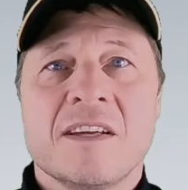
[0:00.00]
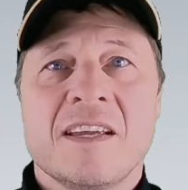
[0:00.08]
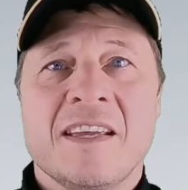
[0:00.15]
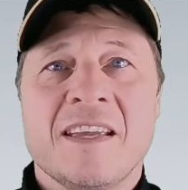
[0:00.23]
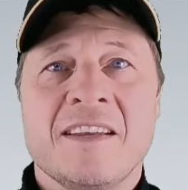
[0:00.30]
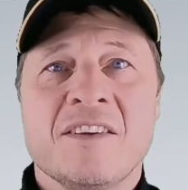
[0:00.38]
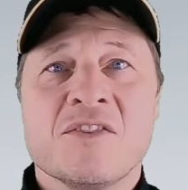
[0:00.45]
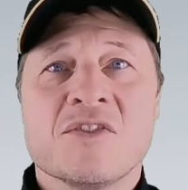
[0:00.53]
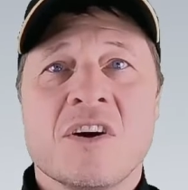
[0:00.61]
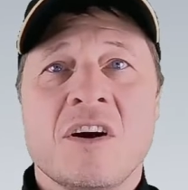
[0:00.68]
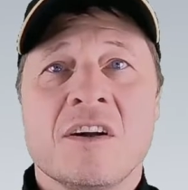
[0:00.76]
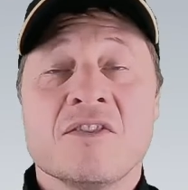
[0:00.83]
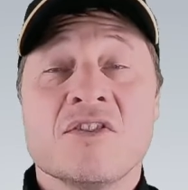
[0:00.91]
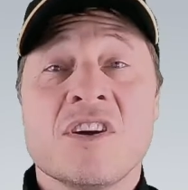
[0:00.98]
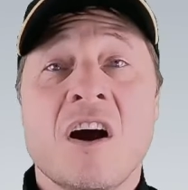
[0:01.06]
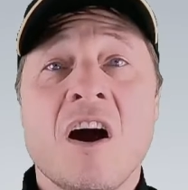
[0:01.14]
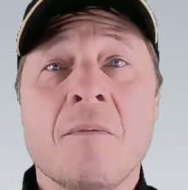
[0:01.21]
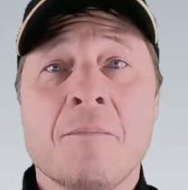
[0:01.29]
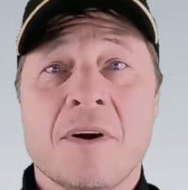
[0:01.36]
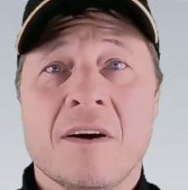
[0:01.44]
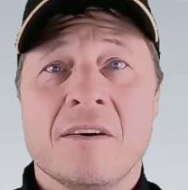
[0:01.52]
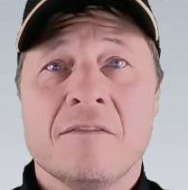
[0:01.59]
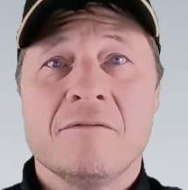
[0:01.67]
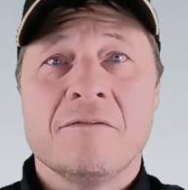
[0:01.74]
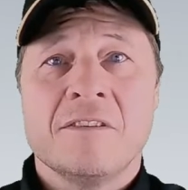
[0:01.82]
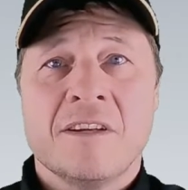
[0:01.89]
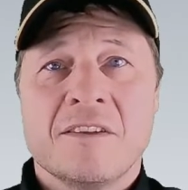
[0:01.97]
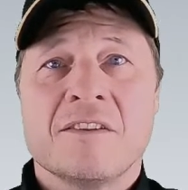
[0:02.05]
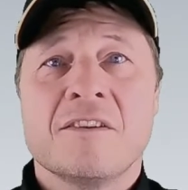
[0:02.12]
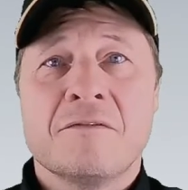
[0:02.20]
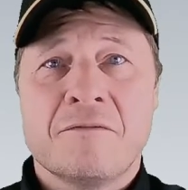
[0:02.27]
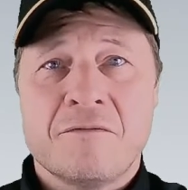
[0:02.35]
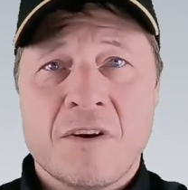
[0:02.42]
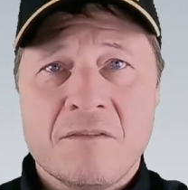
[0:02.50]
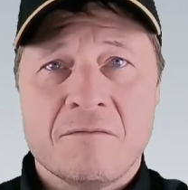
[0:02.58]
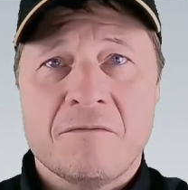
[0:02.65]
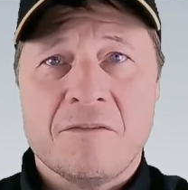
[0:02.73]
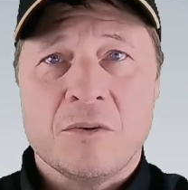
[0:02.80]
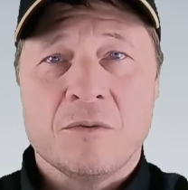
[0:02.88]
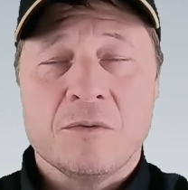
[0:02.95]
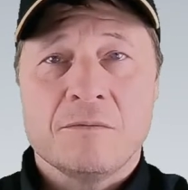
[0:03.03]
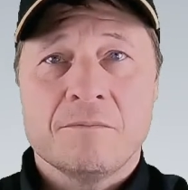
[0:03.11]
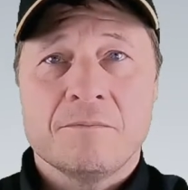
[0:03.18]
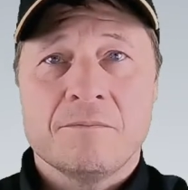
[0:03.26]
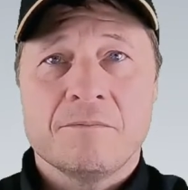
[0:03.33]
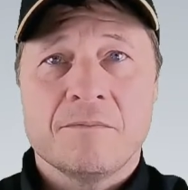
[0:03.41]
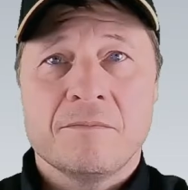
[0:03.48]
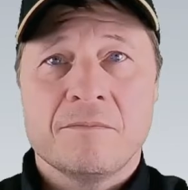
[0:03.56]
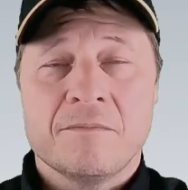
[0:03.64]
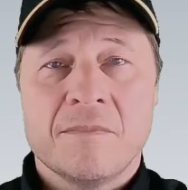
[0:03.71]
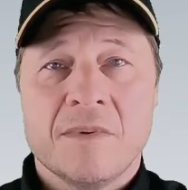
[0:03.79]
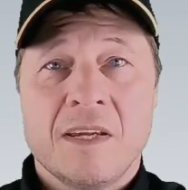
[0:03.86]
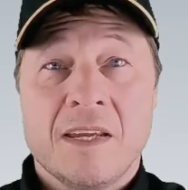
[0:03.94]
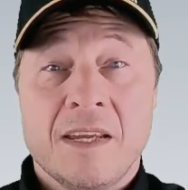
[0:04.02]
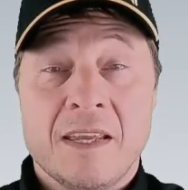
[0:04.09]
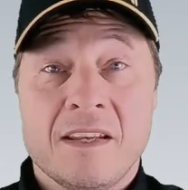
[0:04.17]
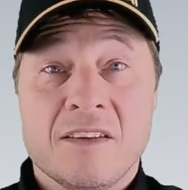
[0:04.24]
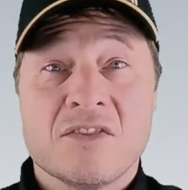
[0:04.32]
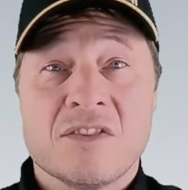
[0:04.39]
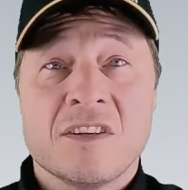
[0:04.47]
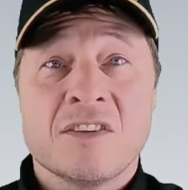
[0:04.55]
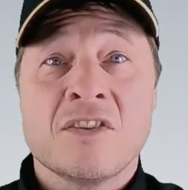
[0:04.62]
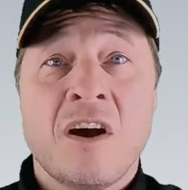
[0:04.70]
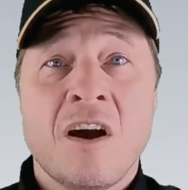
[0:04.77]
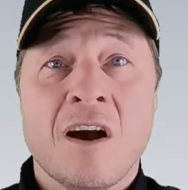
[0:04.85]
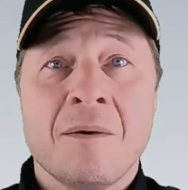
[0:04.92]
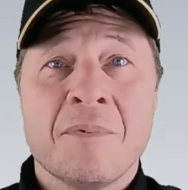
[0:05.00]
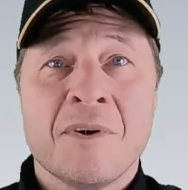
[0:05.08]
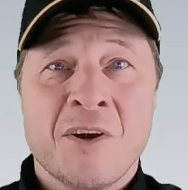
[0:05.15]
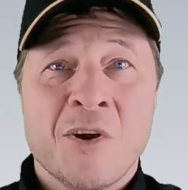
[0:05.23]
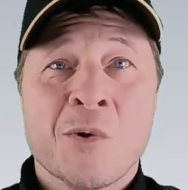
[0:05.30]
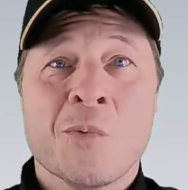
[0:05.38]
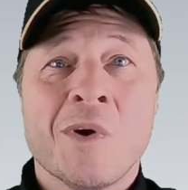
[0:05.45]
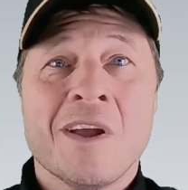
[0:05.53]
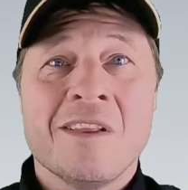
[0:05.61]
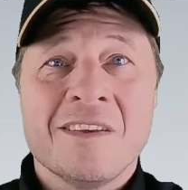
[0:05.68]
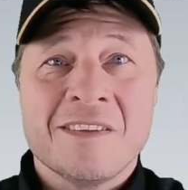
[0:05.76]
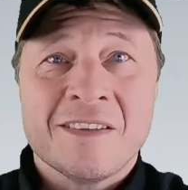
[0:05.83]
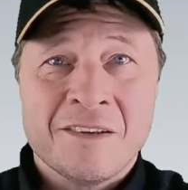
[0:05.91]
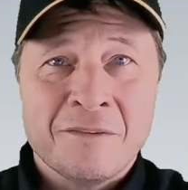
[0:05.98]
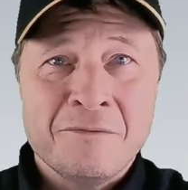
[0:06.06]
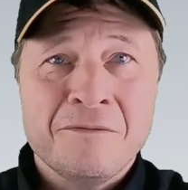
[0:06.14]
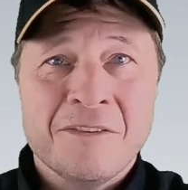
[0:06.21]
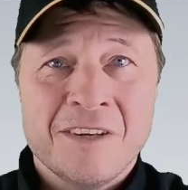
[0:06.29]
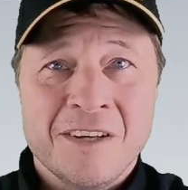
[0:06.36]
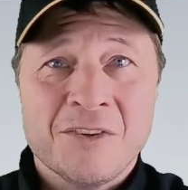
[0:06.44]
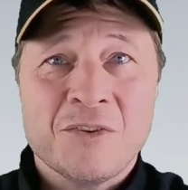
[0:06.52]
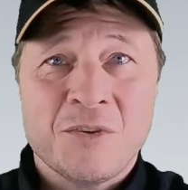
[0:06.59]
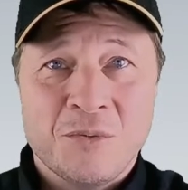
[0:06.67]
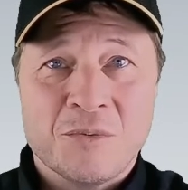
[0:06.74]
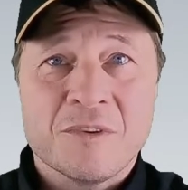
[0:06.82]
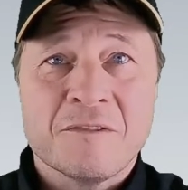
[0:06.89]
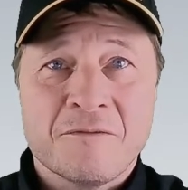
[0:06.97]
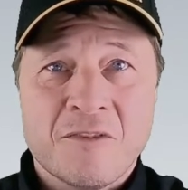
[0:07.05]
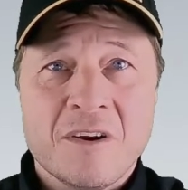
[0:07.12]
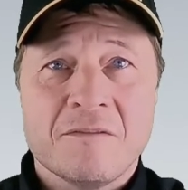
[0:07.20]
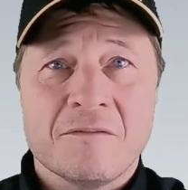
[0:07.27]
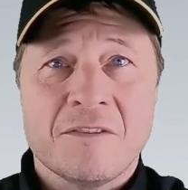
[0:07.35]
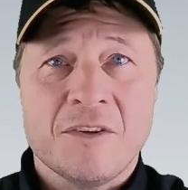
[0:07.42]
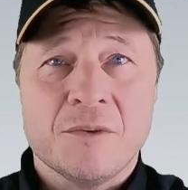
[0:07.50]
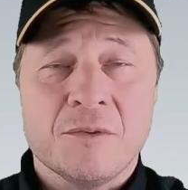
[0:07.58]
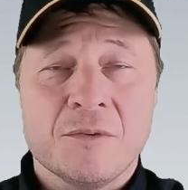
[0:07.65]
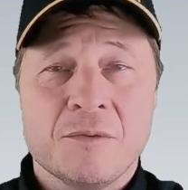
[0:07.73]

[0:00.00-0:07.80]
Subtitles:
It is on top of the front view. It is the top relative to the front view.